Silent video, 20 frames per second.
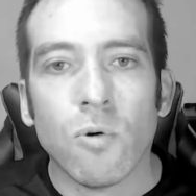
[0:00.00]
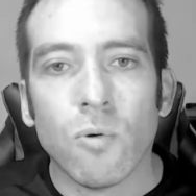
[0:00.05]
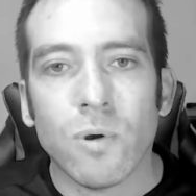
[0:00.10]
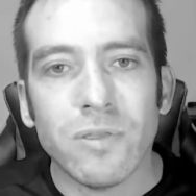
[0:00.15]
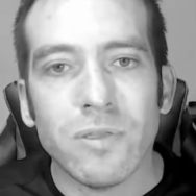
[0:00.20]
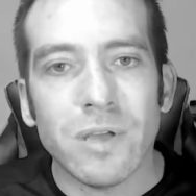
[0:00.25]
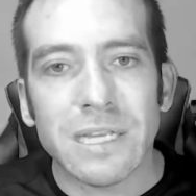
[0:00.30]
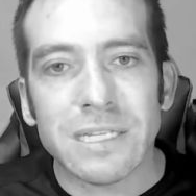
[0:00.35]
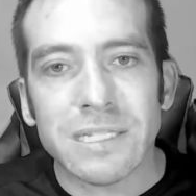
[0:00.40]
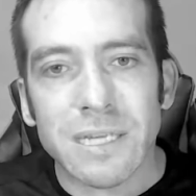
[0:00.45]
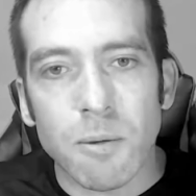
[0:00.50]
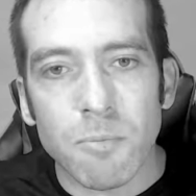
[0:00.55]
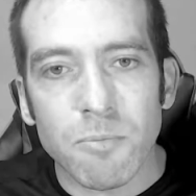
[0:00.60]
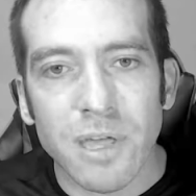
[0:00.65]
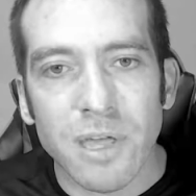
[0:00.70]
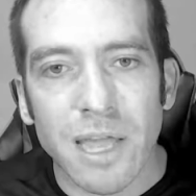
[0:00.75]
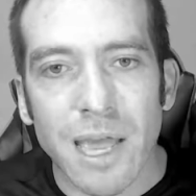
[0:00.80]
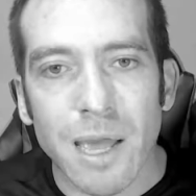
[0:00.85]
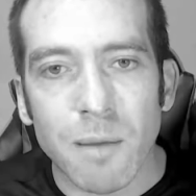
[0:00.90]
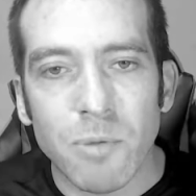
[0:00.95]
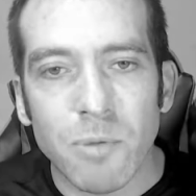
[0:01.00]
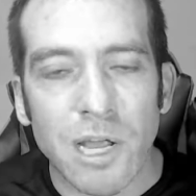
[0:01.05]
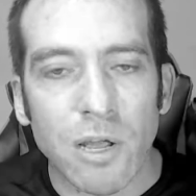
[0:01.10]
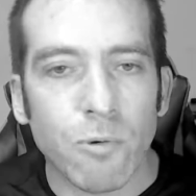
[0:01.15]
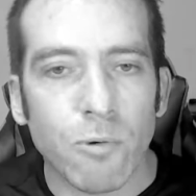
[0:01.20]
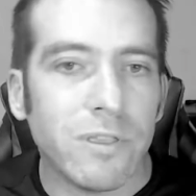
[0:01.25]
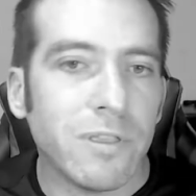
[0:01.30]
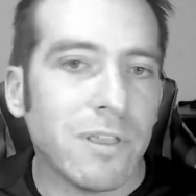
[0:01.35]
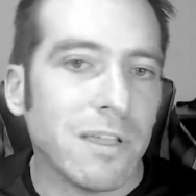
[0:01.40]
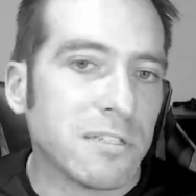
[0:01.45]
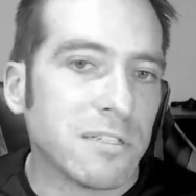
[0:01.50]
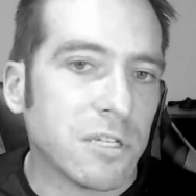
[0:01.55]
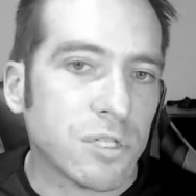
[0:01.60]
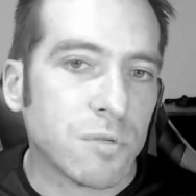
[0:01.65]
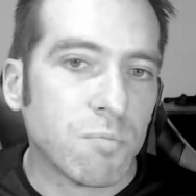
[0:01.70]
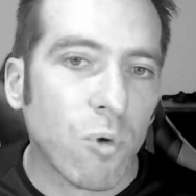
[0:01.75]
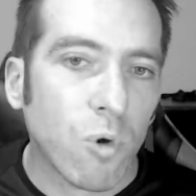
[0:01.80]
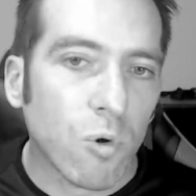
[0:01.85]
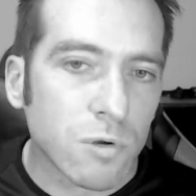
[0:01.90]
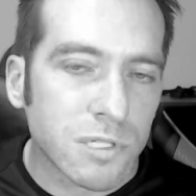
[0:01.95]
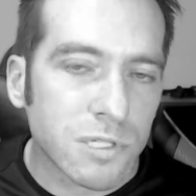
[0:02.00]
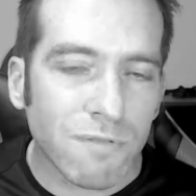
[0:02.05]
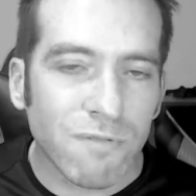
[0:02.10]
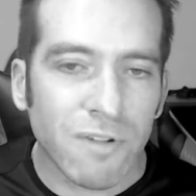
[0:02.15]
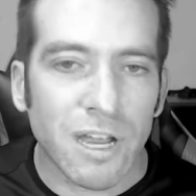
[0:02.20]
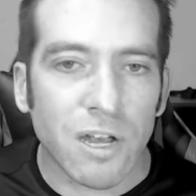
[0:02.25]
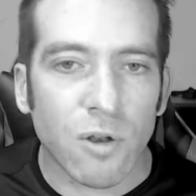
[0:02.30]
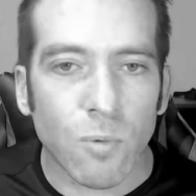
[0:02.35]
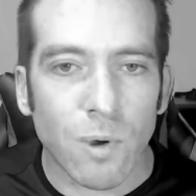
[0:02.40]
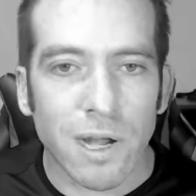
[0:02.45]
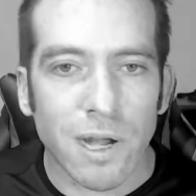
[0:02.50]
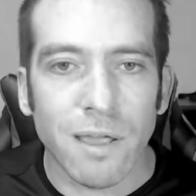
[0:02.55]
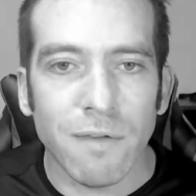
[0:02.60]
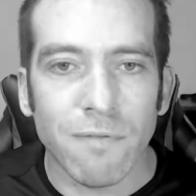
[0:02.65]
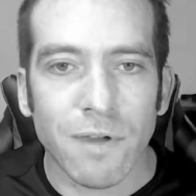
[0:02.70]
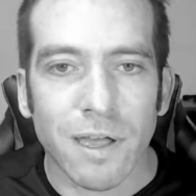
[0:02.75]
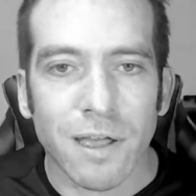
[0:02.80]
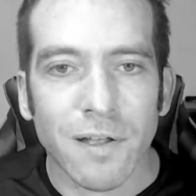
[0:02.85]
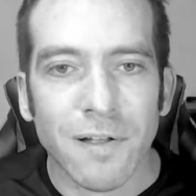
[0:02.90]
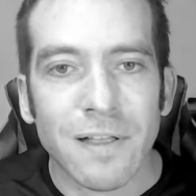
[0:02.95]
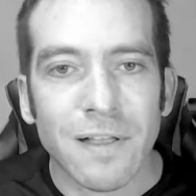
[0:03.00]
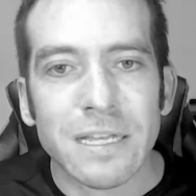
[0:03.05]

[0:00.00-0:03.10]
when there's something happening, when there's a sports event, whatever,